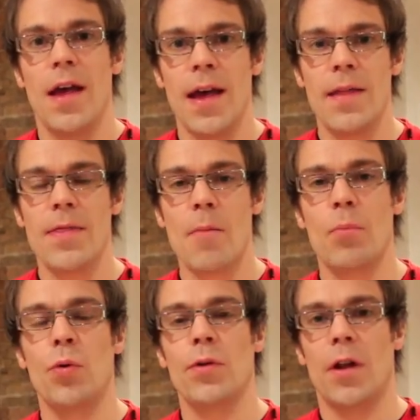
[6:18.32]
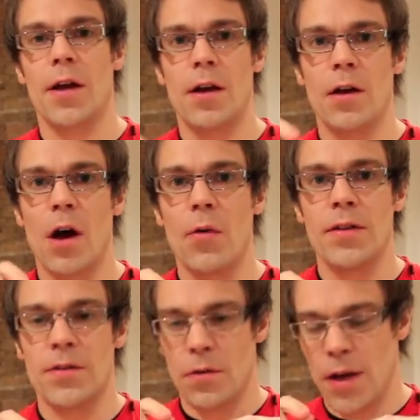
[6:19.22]
In that portal, I can go
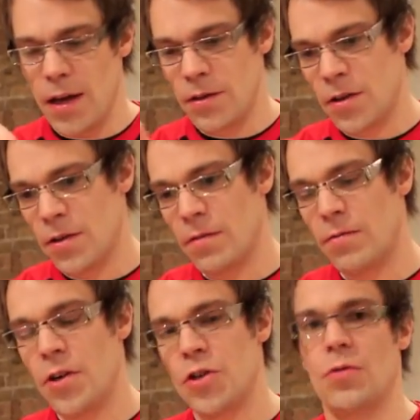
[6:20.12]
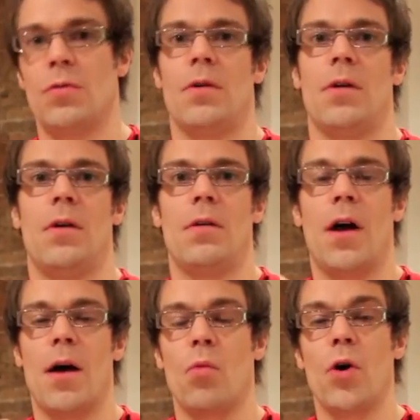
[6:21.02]
into each individual
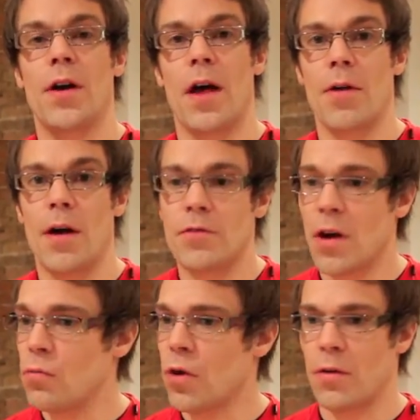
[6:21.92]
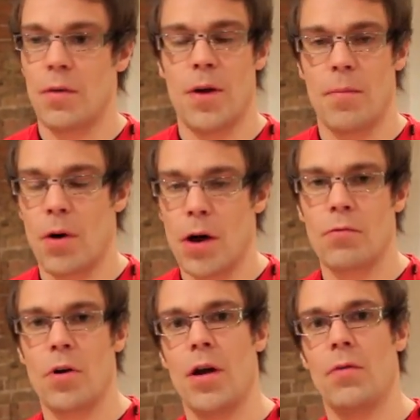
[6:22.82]
workout that I've done, whether it be a bike
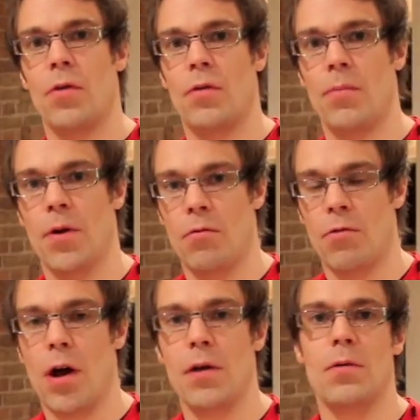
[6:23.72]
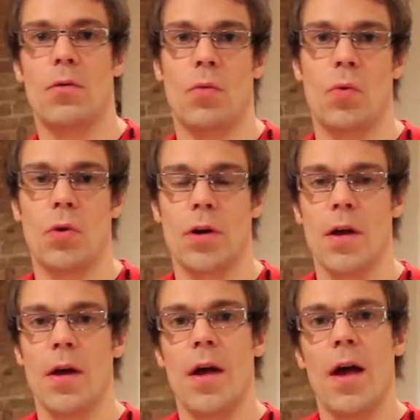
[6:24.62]
ride, whether it be a run or a walk,
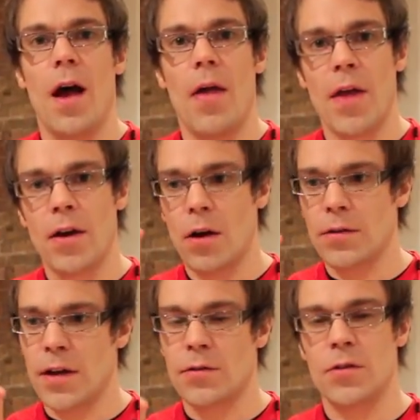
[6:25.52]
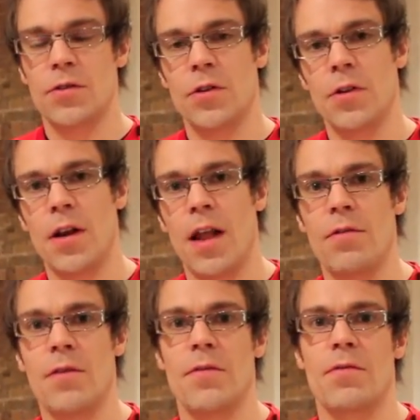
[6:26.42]
and then go down to a certain
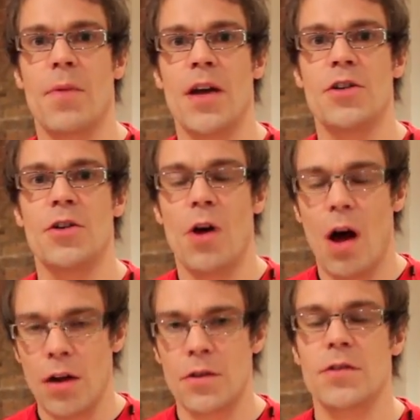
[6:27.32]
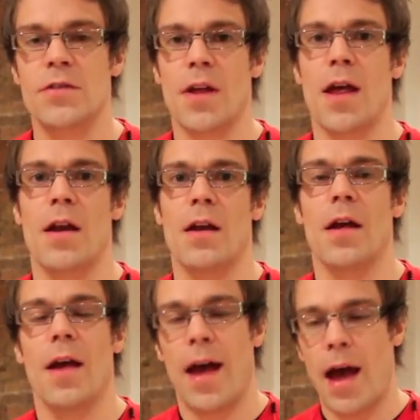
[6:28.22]
level of information to understand
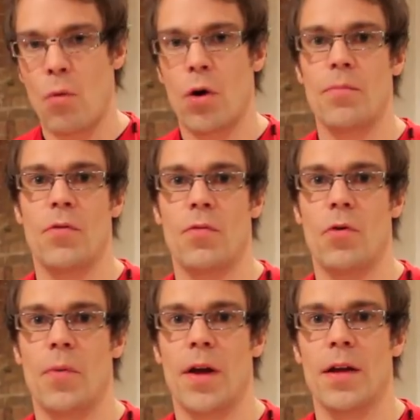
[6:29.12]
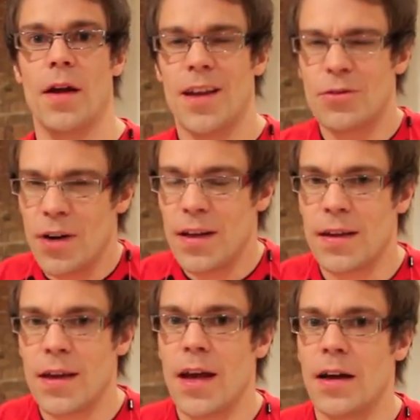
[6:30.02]
how I'm performing. That's really
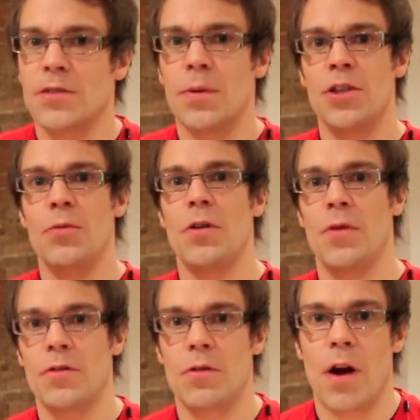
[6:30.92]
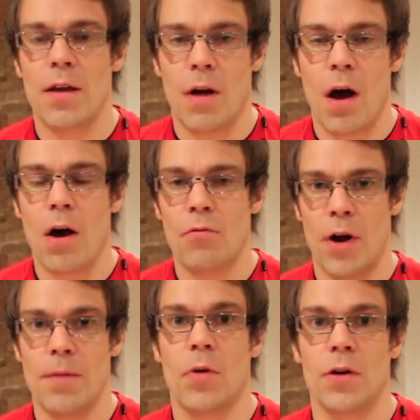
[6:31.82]
the key, and especially when you integrate the heart
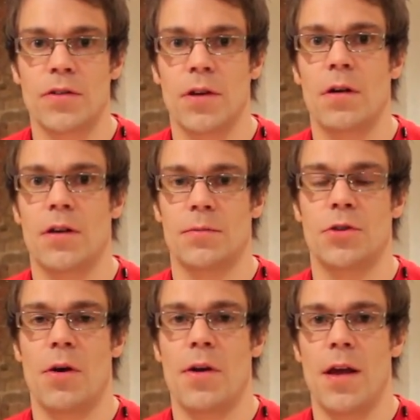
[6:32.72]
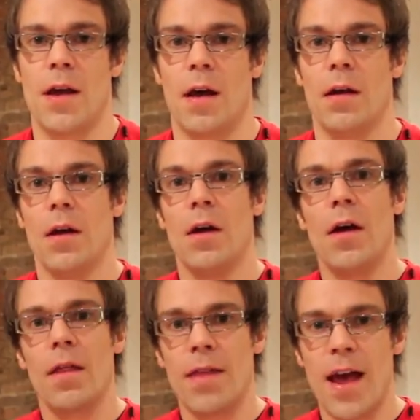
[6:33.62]
rate monitor, as I'm showing here,
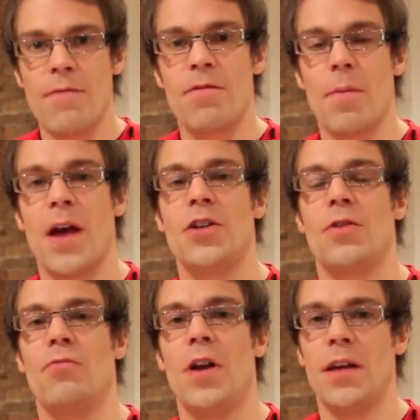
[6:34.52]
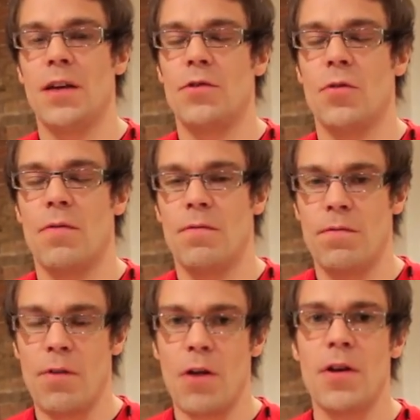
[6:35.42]
that information really gives you a
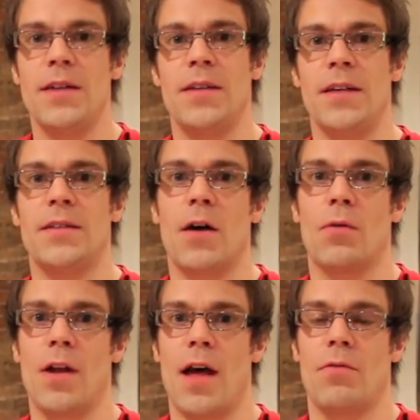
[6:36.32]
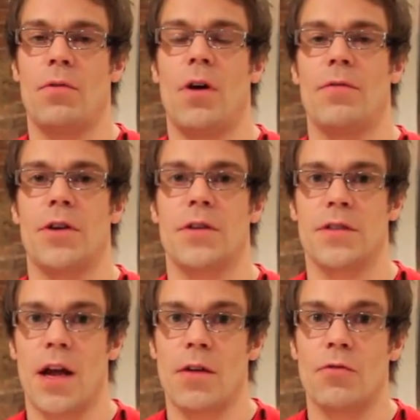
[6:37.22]
very detailed level of
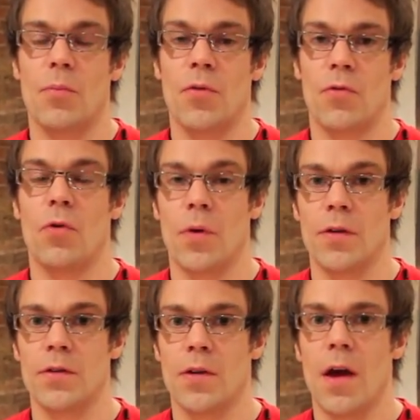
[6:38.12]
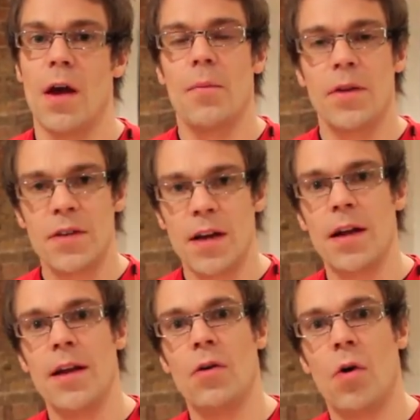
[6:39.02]
understanding of your performance,
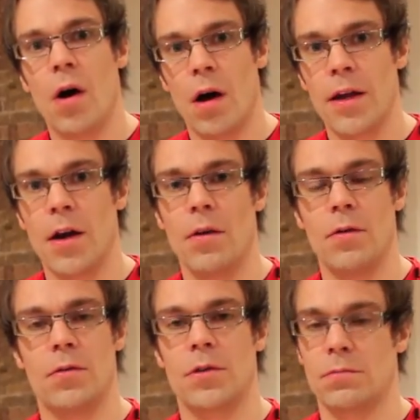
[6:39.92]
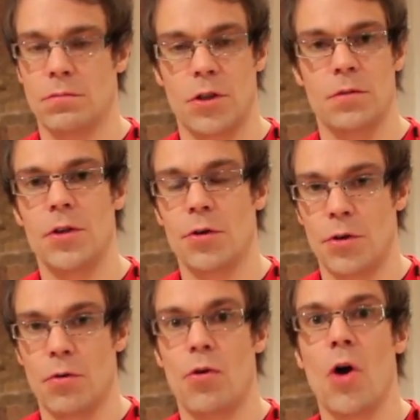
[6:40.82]
particularly your
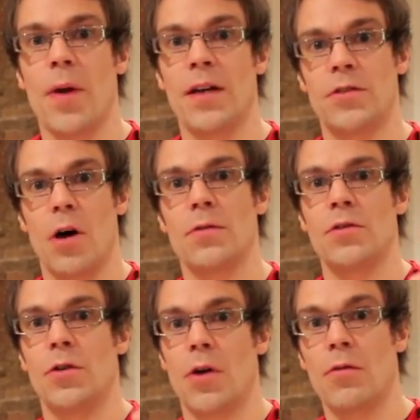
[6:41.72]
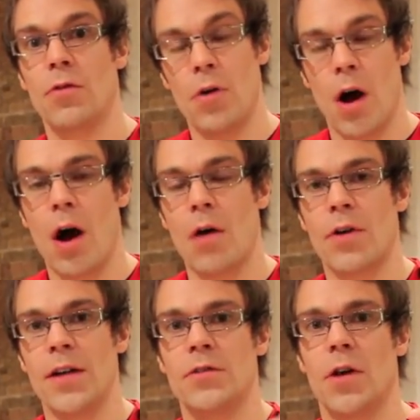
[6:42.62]
aerobic zones, you're going through your heart
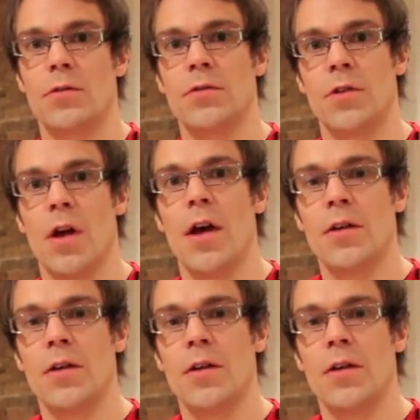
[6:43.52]
rate zones.